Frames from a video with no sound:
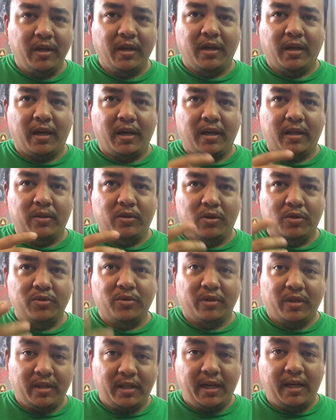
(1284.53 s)
and those were
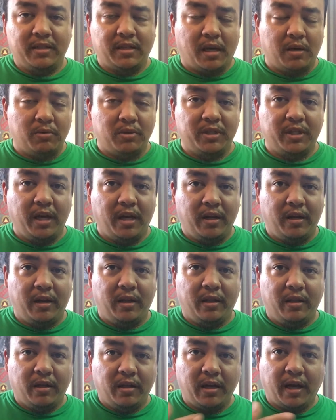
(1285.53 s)
the days I was
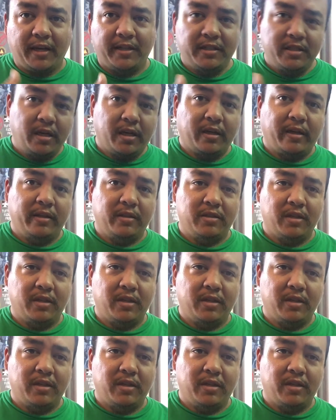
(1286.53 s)
getting the 9 seconds,